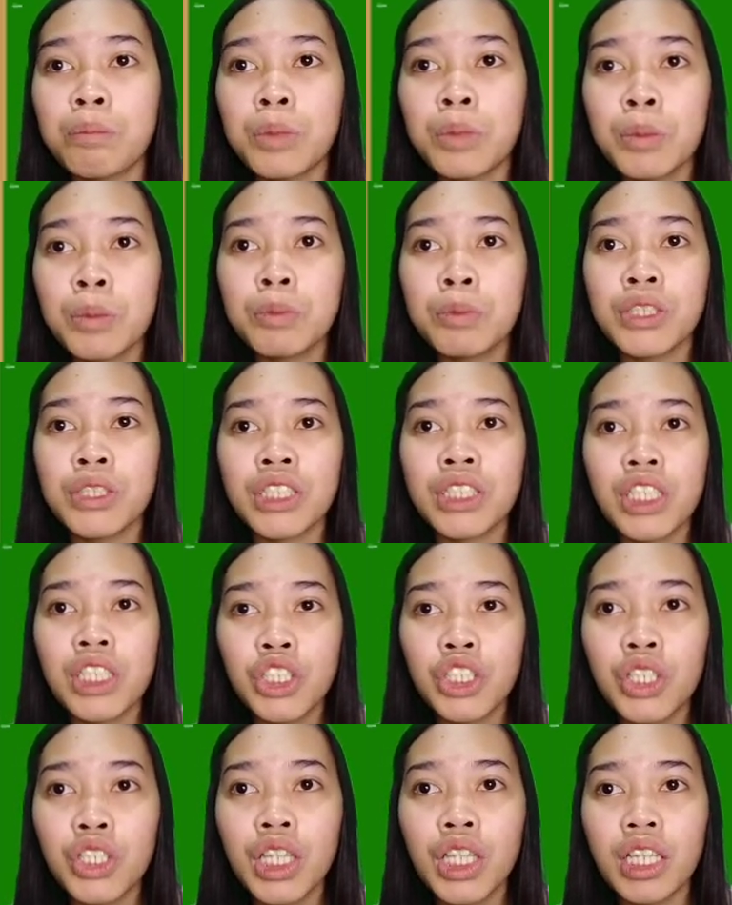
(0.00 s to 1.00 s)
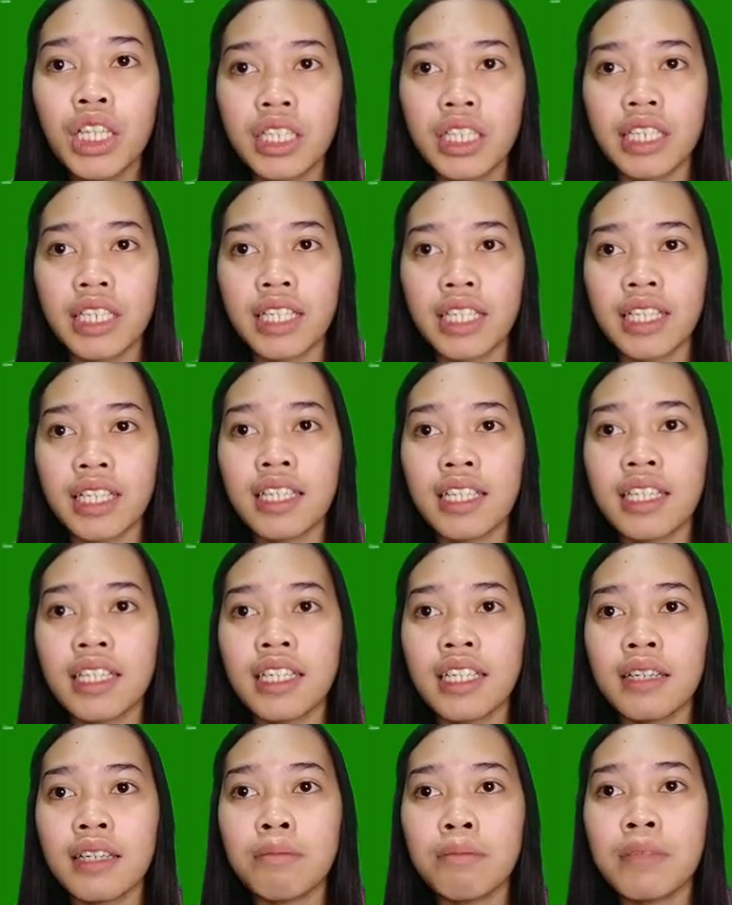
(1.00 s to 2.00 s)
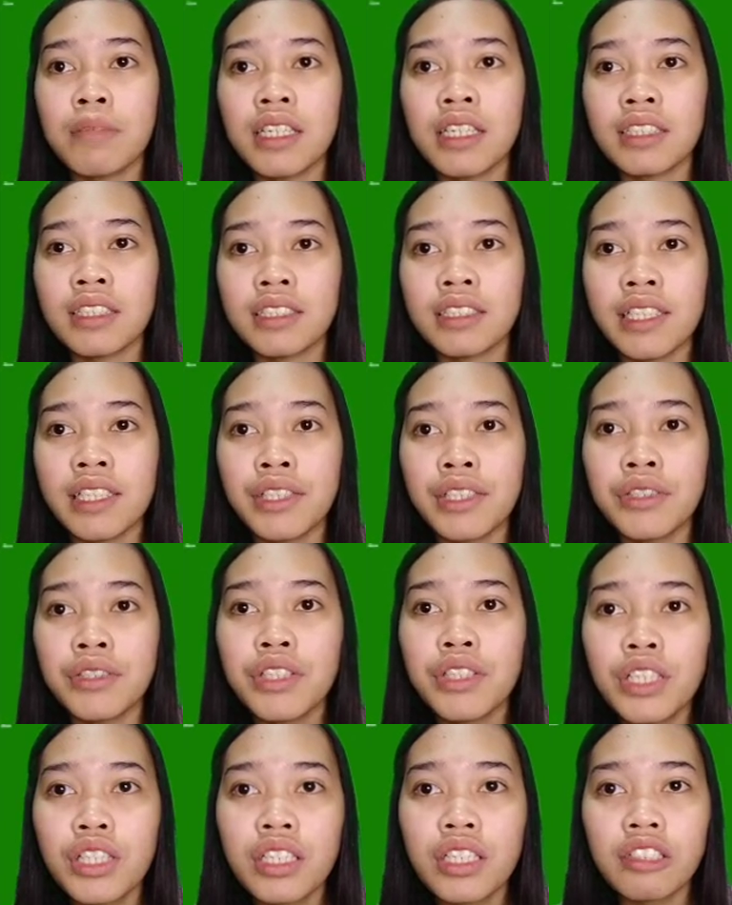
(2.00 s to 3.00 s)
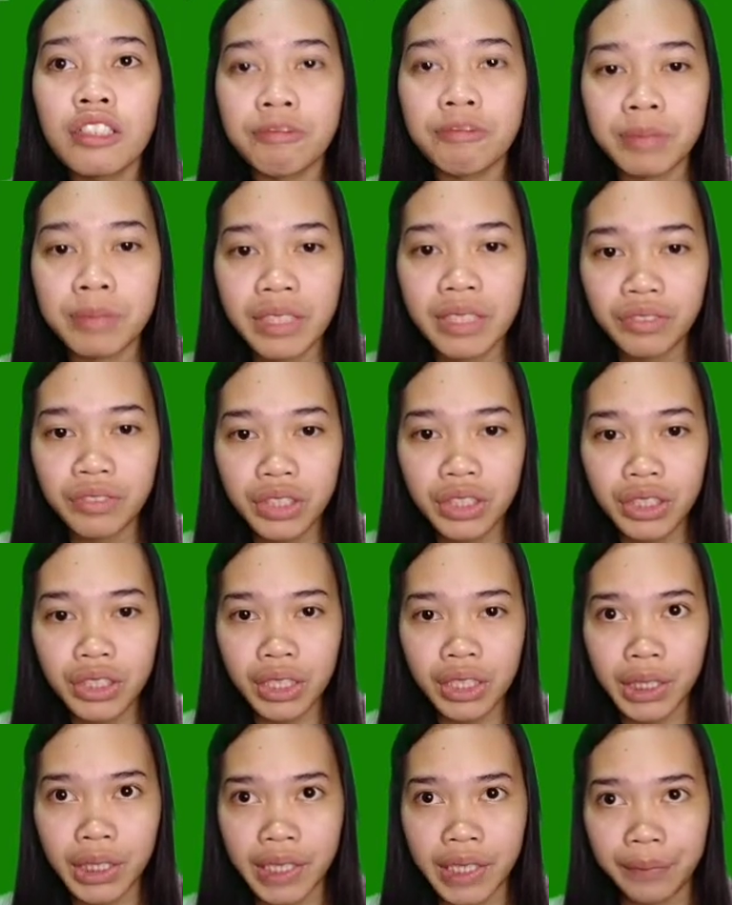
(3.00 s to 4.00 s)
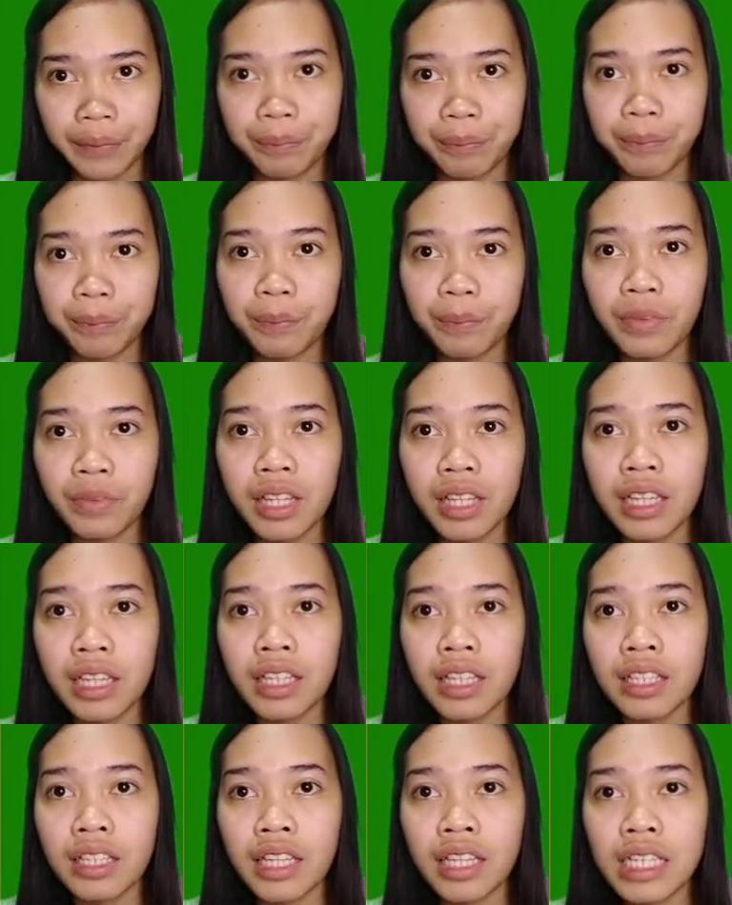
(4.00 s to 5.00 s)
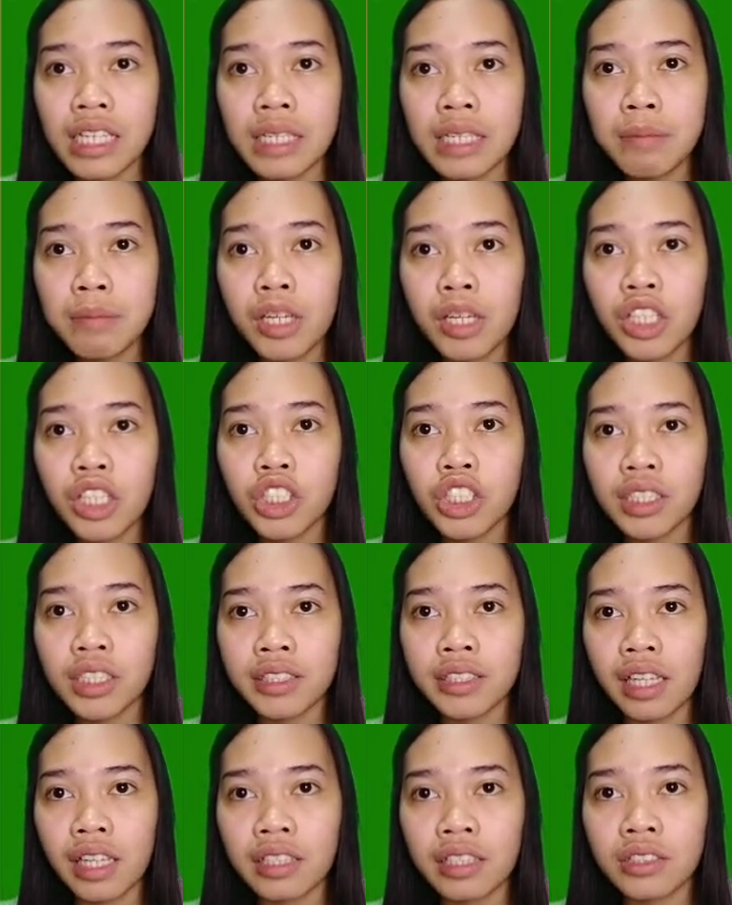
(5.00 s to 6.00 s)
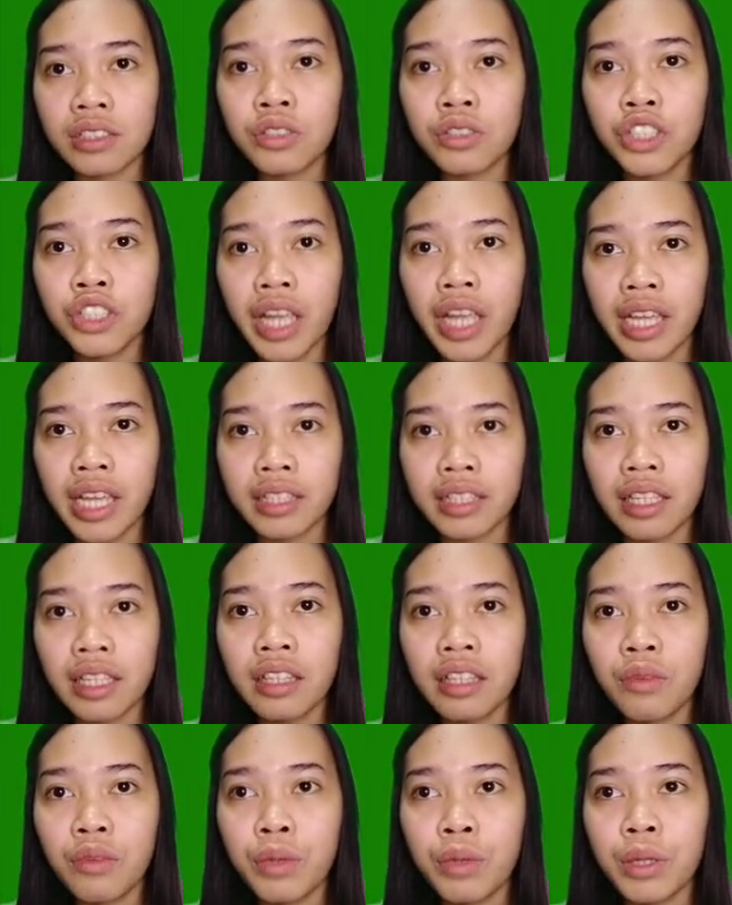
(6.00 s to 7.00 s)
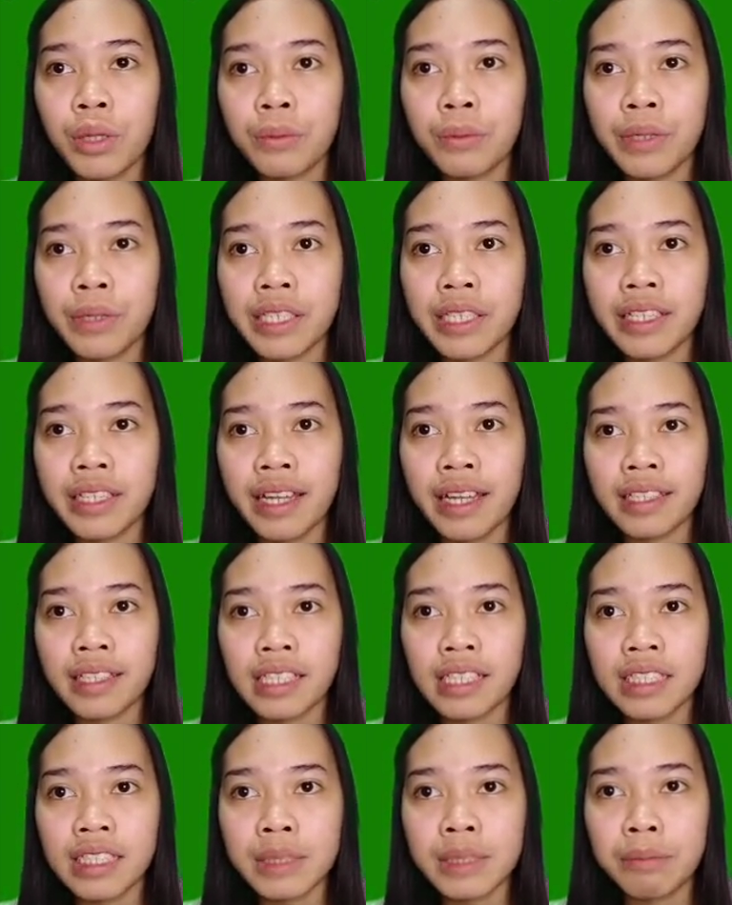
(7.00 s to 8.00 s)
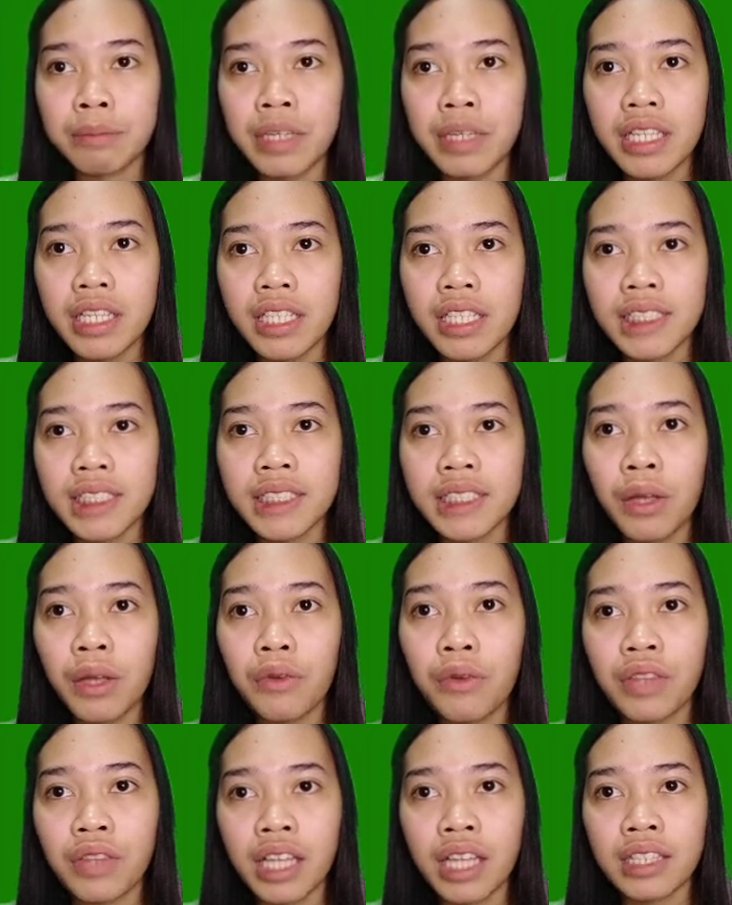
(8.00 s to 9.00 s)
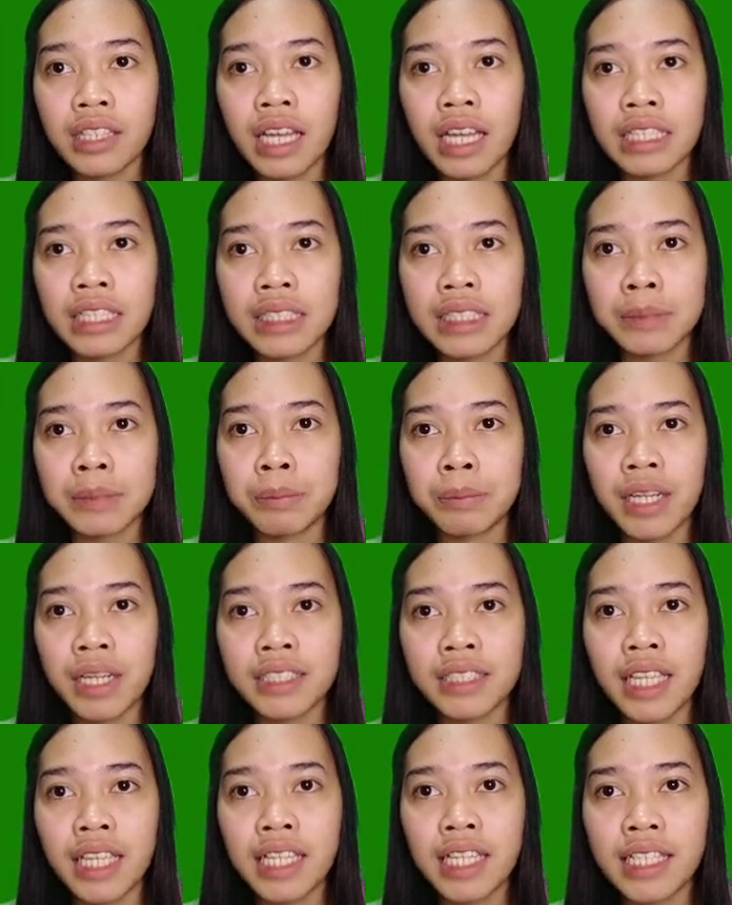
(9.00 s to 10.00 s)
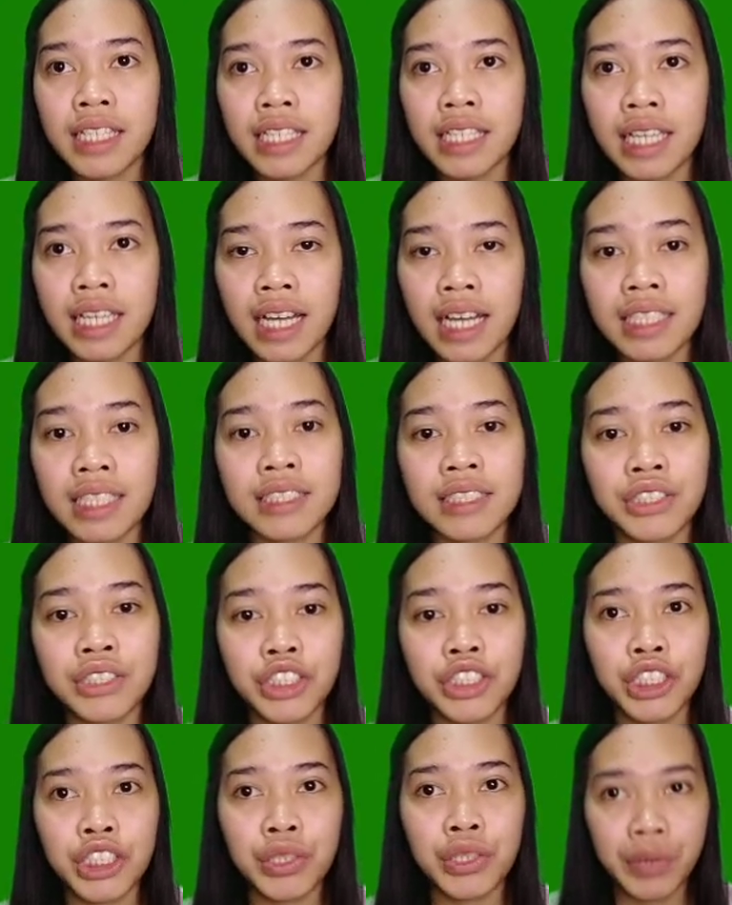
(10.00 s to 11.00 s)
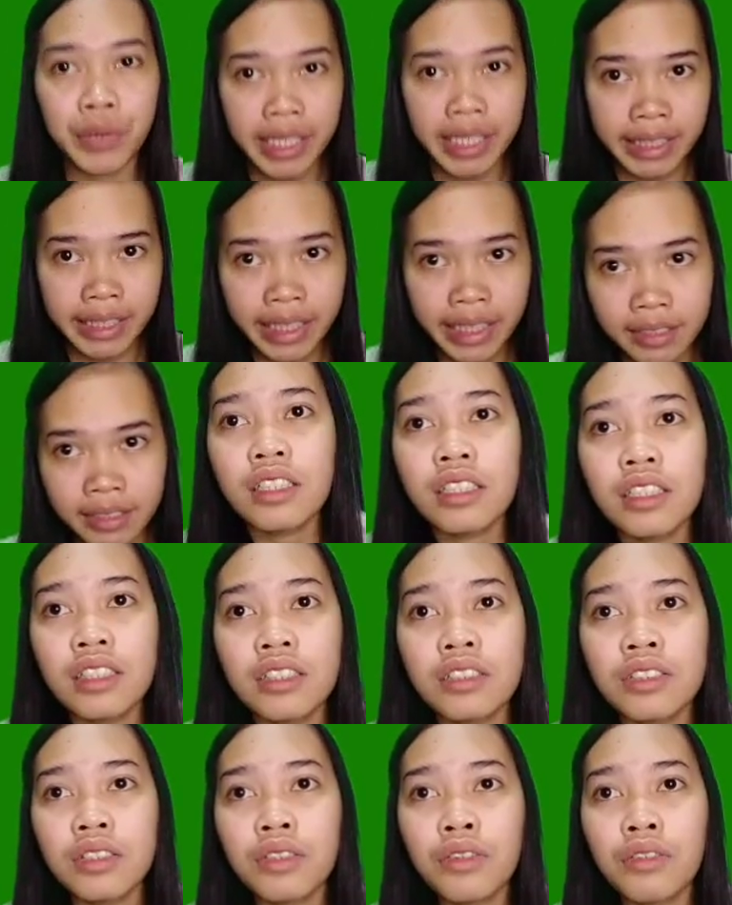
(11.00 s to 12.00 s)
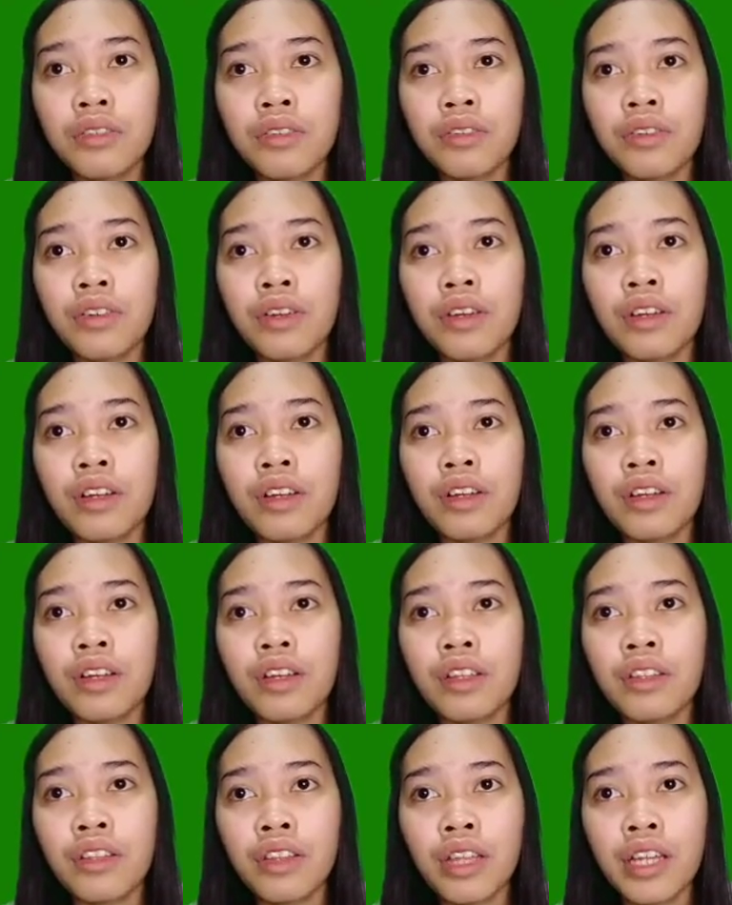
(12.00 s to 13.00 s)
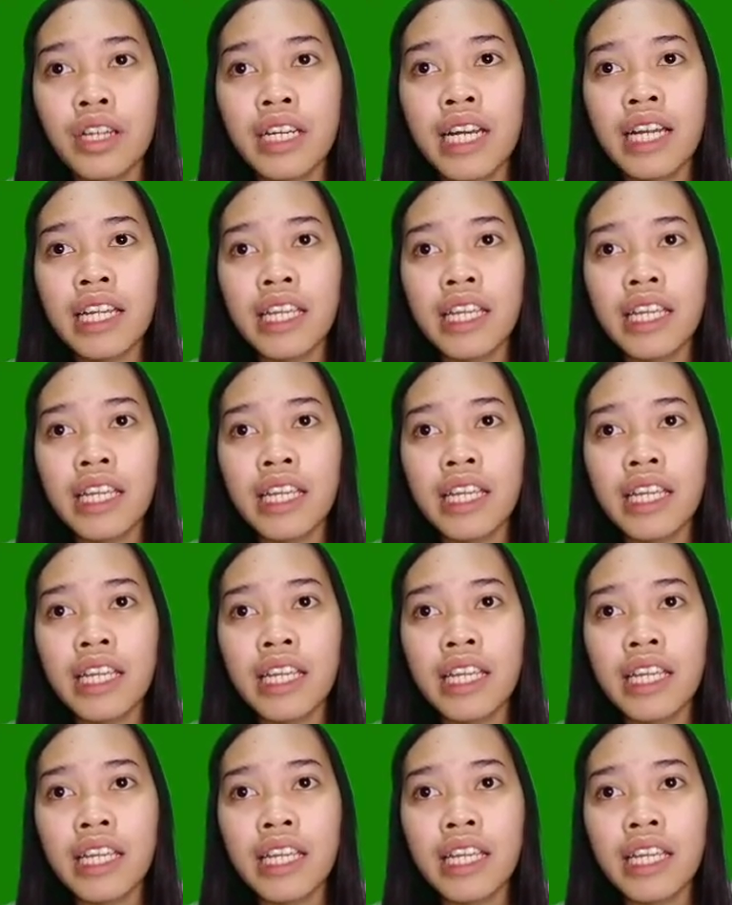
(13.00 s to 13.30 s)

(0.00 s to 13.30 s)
Proposition learning means the union of previous learning. The image is associated with the word and its meaning so that an expressed idea is generated. So, there